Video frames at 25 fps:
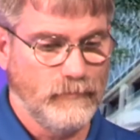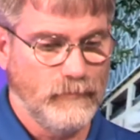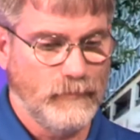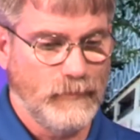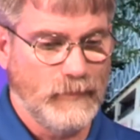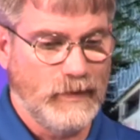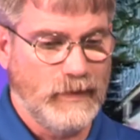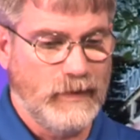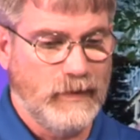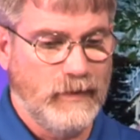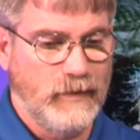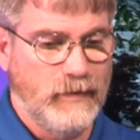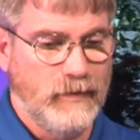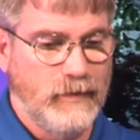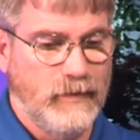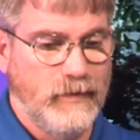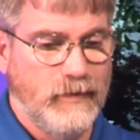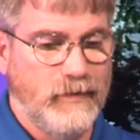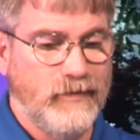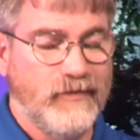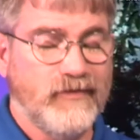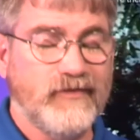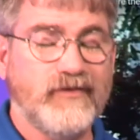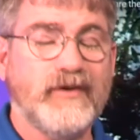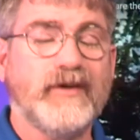How is it?
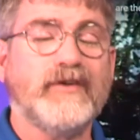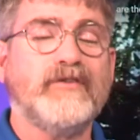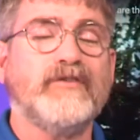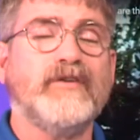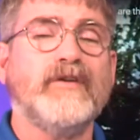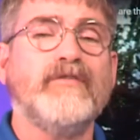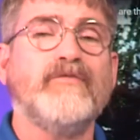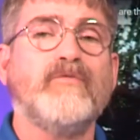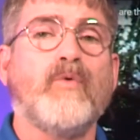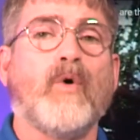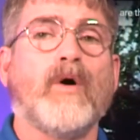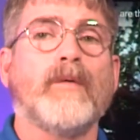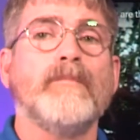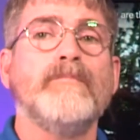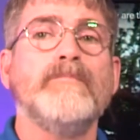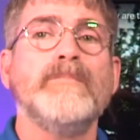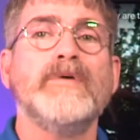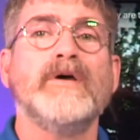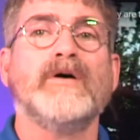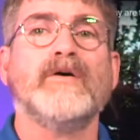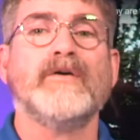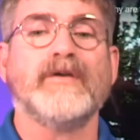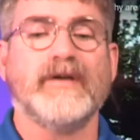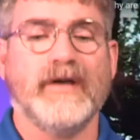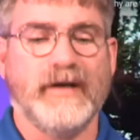64
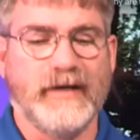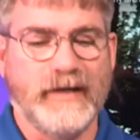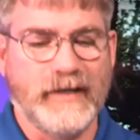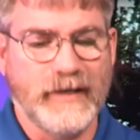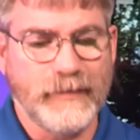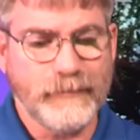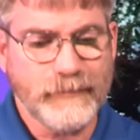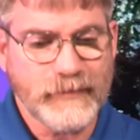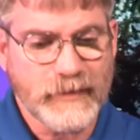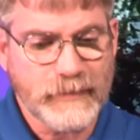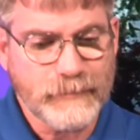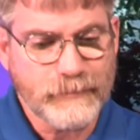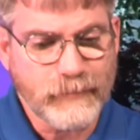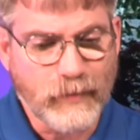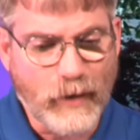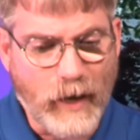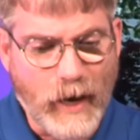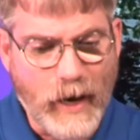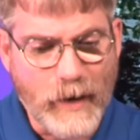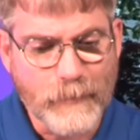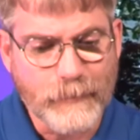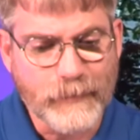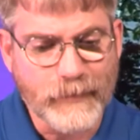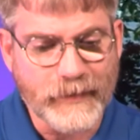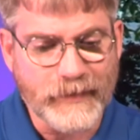million empty
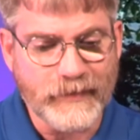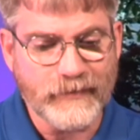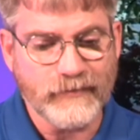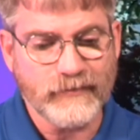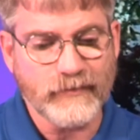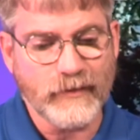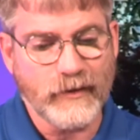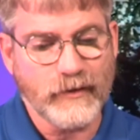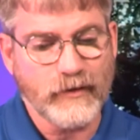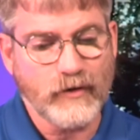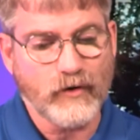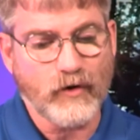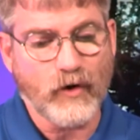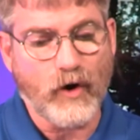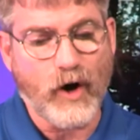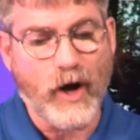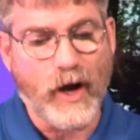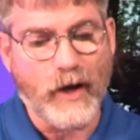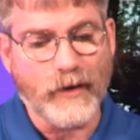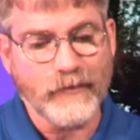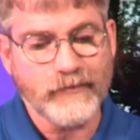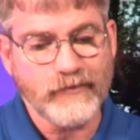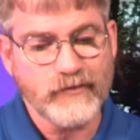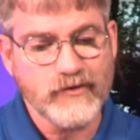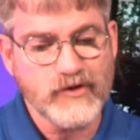properties
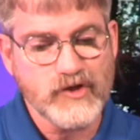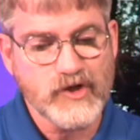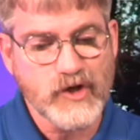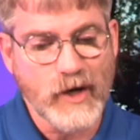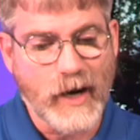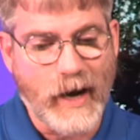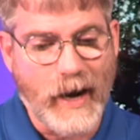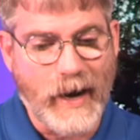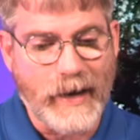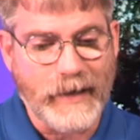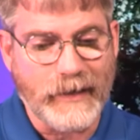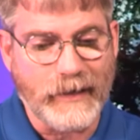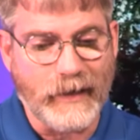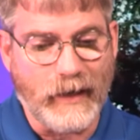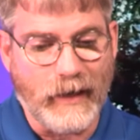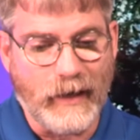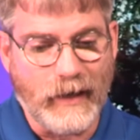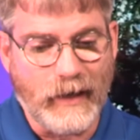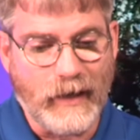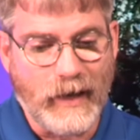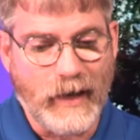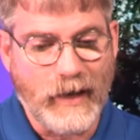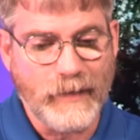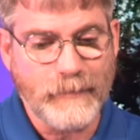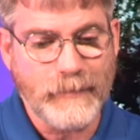across
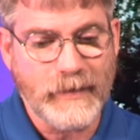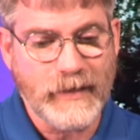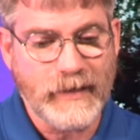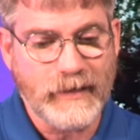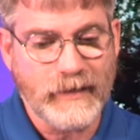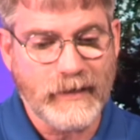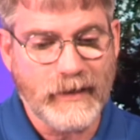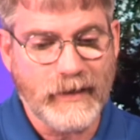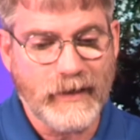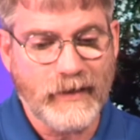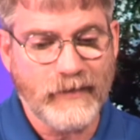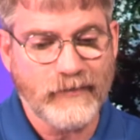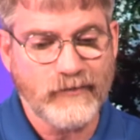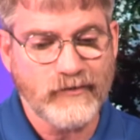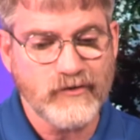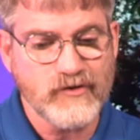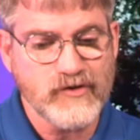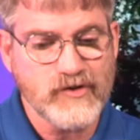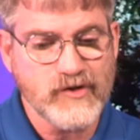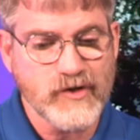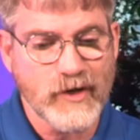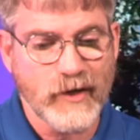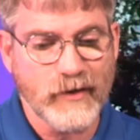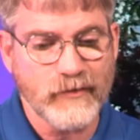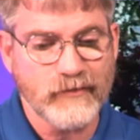China. I mean, it's
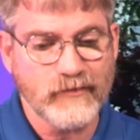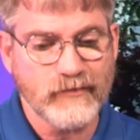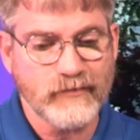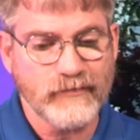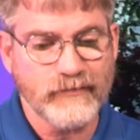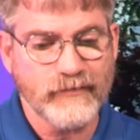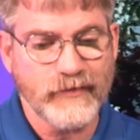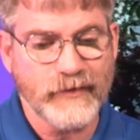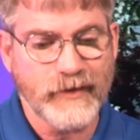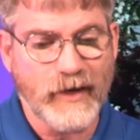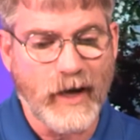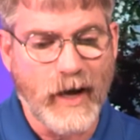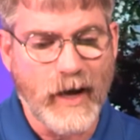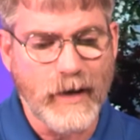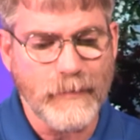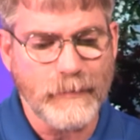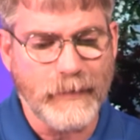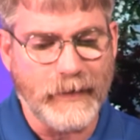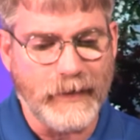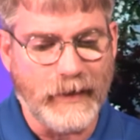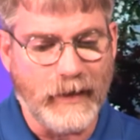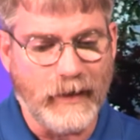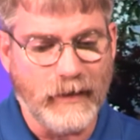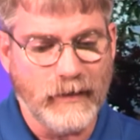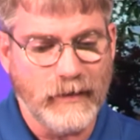just
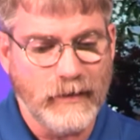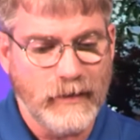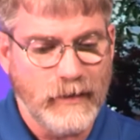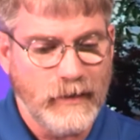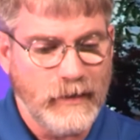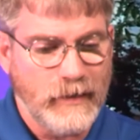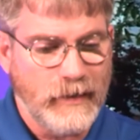phenomena.